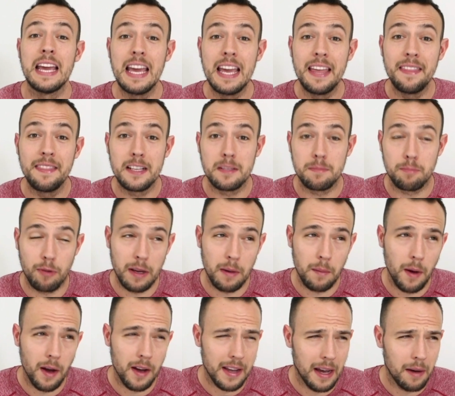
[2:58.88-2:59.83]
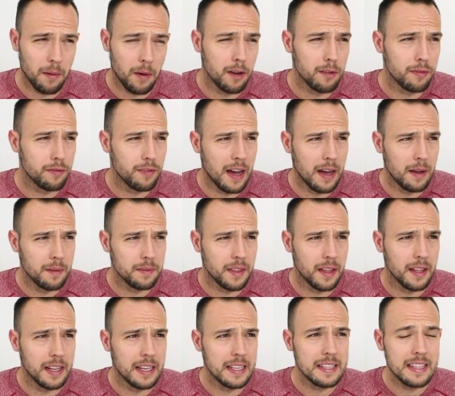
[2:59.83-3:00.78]
In this pre-workout, I found
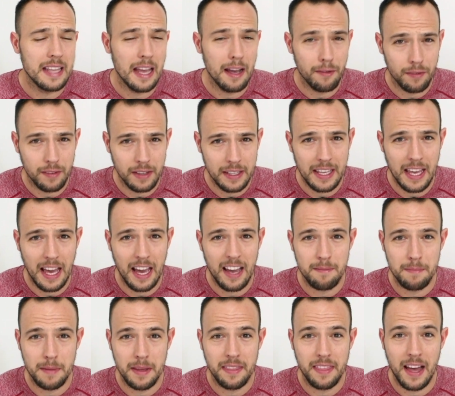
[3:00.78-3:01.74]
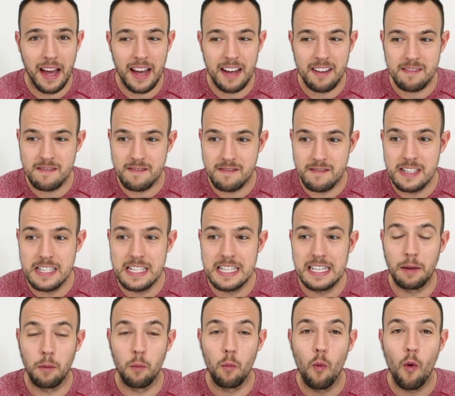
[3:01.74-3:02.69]
that it definitely gave me that
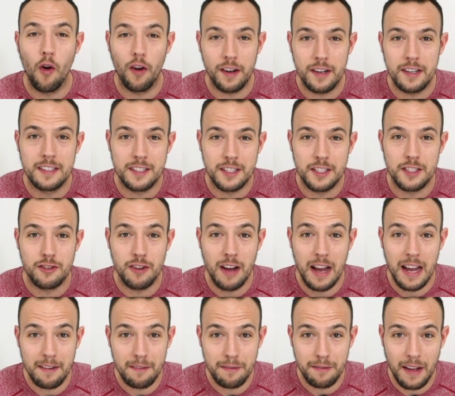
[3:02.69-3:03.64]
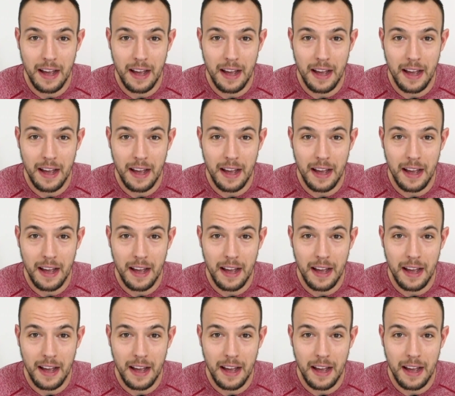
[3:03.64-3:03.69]
really wanting to train